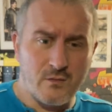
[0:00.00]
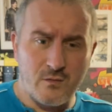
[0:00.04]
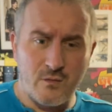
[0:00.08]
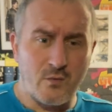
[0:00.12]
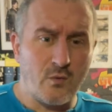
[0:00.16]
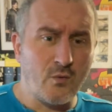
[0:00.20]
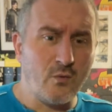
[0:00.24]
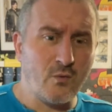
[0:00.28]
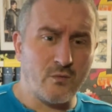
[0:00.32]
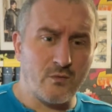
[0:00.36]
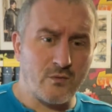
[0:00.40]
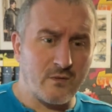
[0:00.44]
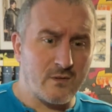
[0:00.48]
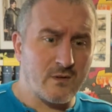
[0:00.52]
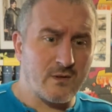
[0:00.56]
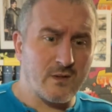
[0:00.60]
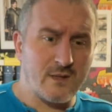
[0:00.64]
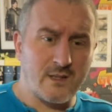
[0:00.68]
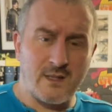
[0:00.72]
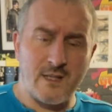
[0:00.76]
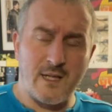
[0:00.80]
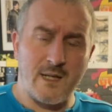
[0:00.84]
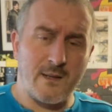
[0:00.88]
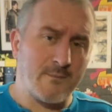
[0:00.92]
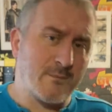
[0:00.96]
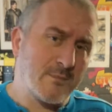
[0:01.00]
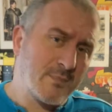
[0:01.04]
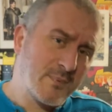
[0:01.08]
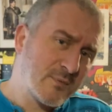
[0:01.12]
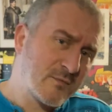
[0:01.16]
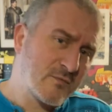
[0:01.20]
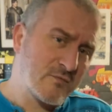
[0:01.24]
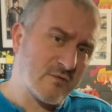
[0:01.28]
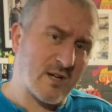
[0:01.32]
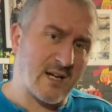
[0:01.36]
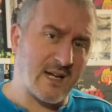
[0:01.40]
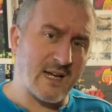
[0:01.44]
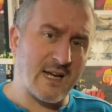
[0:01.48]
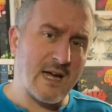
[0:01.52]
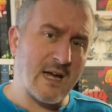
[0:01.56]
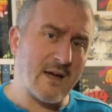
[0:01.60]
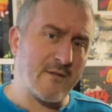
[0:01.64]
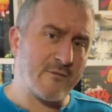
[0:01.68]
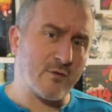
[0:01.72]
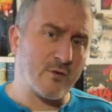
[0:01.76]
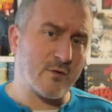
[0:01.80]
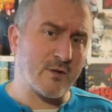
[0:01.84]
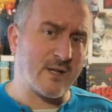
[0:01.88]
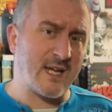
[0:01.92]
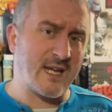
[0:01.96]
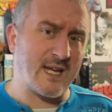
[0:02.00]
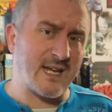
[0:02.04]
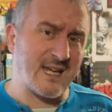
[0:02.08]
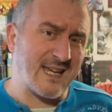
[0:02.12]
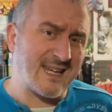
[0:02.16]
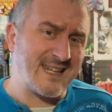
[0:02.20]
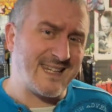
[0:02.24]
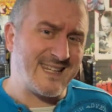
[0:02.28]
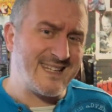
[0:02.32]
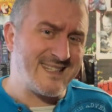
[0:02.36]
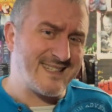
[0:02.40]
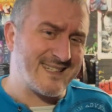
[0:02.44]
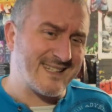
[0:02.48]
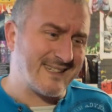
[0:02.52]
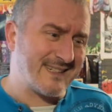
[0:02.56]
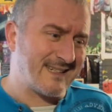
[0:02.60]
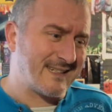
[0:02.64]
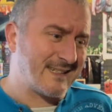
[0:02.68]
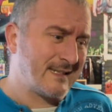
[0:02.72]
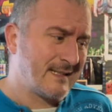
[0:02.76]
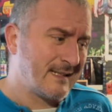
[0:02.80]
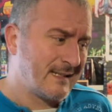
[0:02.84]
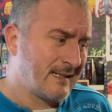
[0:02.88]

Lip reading: Don't keep trying to have your cake and eat it.